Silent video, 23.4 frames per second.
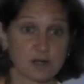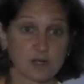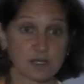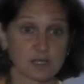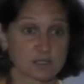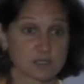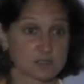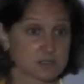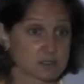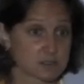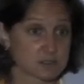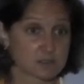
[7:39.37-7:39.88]
he
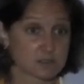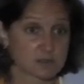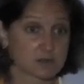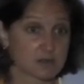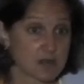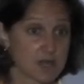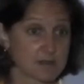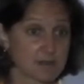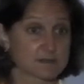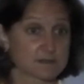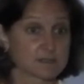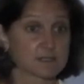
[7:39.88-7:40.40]
just
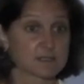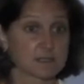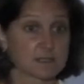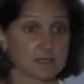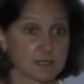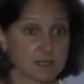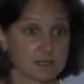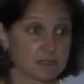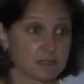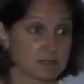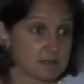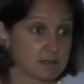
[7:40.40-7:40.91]
collapsed,
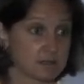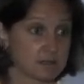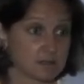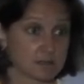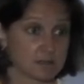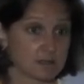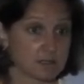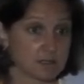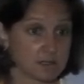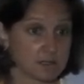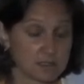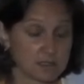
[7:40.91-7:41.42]
and
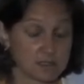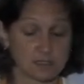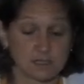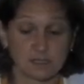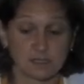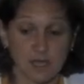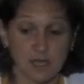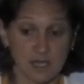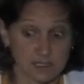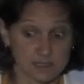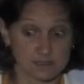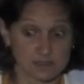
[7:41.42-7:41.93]
he
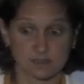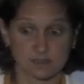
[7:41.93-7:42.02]
died